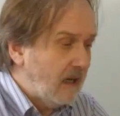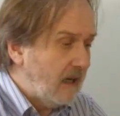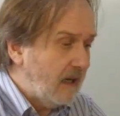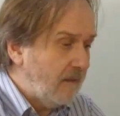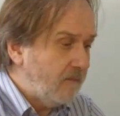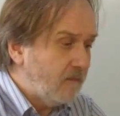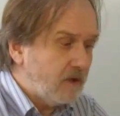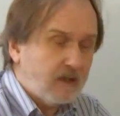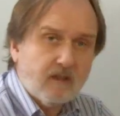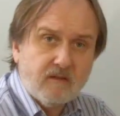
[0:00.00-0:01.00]
Um,
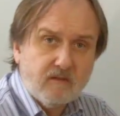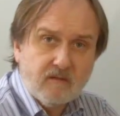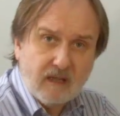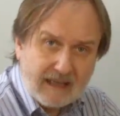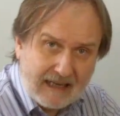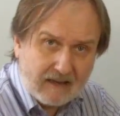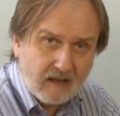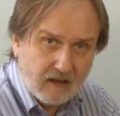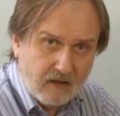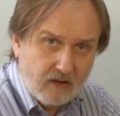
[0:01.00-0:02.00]
so again,
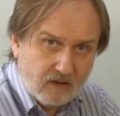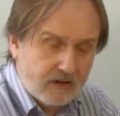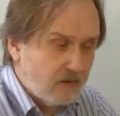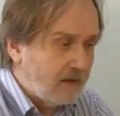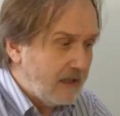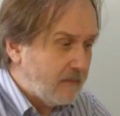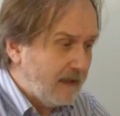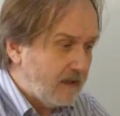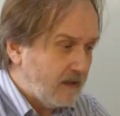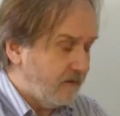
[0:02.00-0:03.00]
not at all
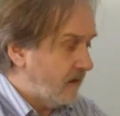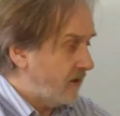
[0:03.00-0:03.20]
expensive.